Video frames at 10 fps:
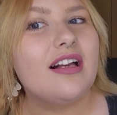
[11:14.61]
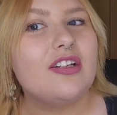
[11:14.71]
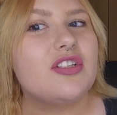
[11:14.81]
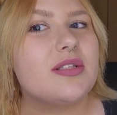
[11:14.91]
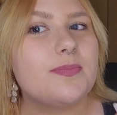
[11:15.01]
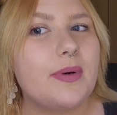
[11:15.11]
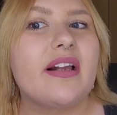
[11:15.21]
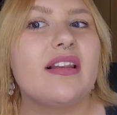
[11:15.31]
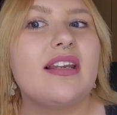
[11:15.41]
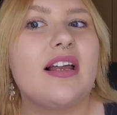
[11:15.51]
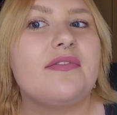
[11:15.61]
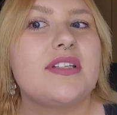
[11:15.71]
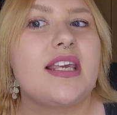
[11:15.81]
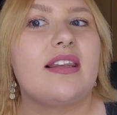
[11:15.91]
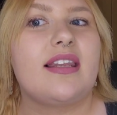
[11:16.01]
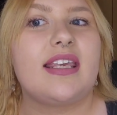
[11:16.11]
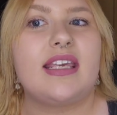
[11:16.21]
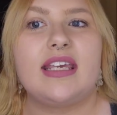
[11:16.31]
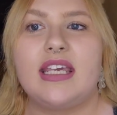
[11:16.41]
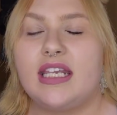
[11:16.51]
just barely enough to get like
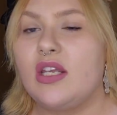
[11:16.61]
any